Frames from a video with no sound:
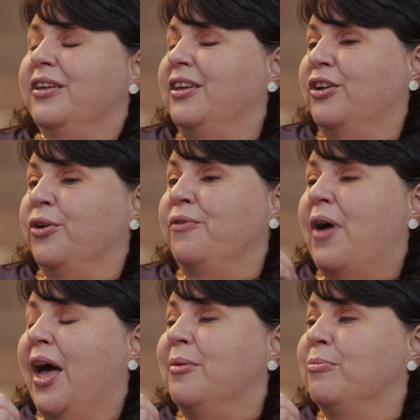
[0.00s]
you know, if
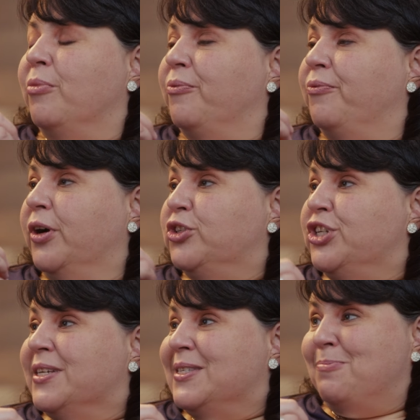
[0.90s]
I'm
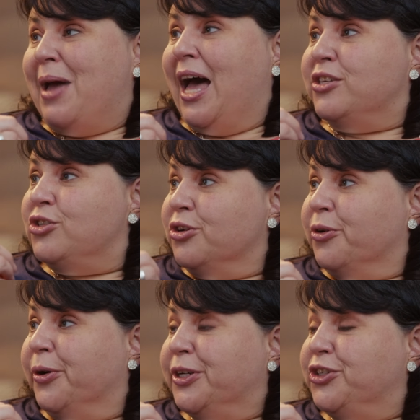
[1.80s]
functioning as the pastor
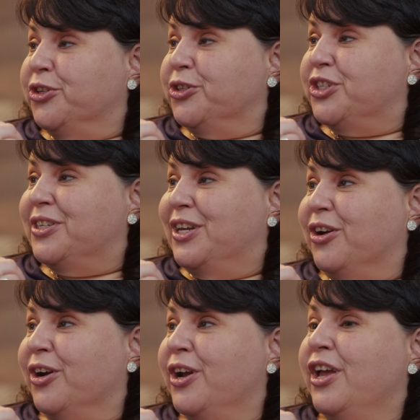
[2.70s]
or a church
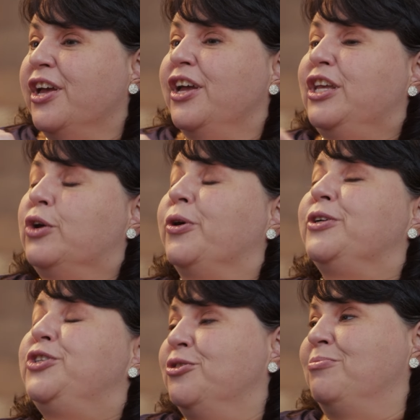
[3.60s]
leader, "You're
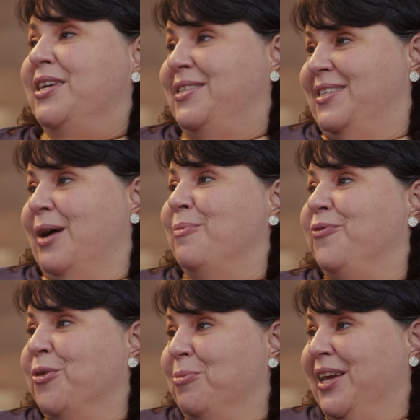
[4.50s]
too messed up
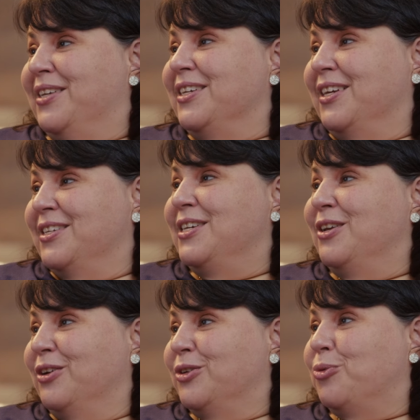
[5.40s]
for me to
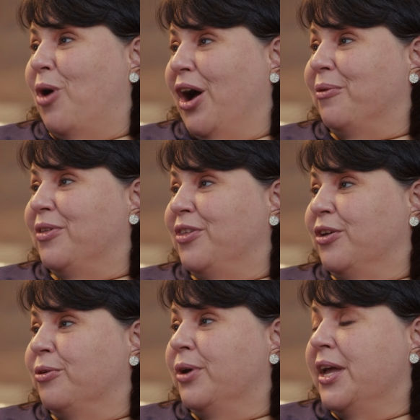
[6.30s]
continue to walk with
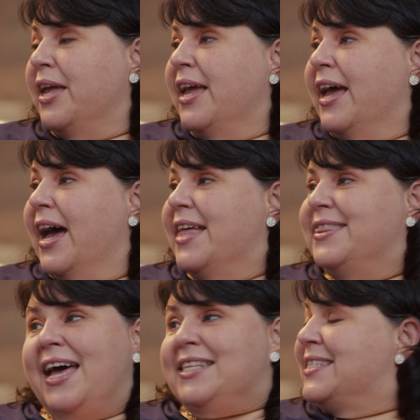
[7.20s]
you."
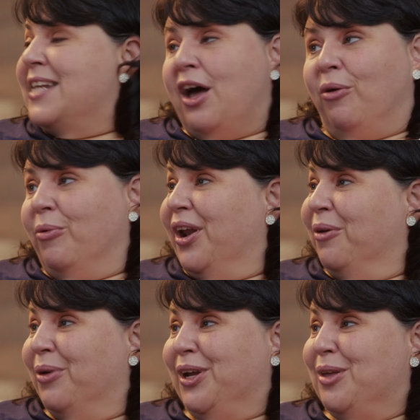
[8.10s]
That's not what I
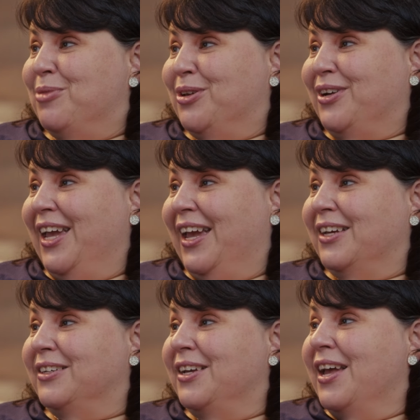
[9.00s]
want to
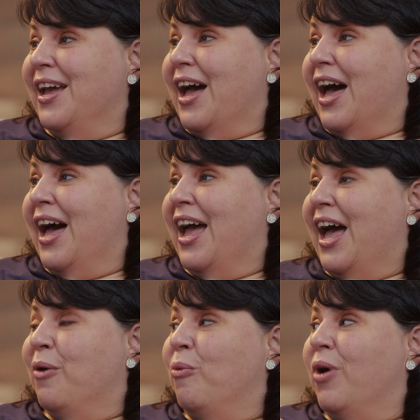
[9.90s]
communicate.
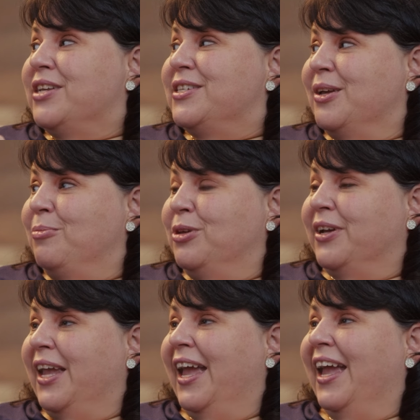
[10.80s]
I want to
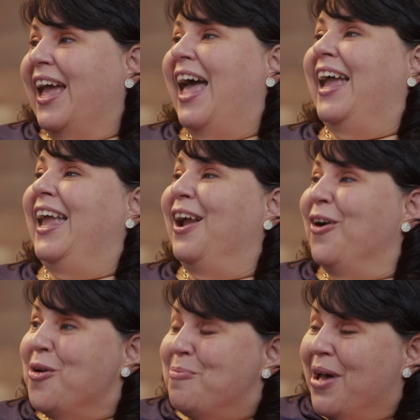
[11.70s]
communicate, "I
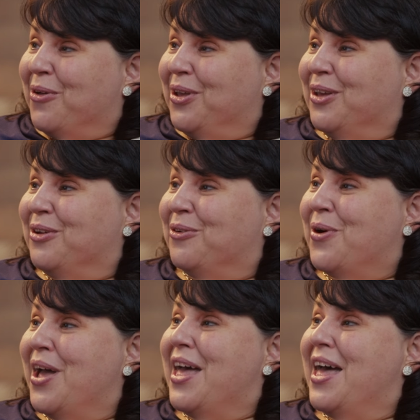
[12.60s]
care about you.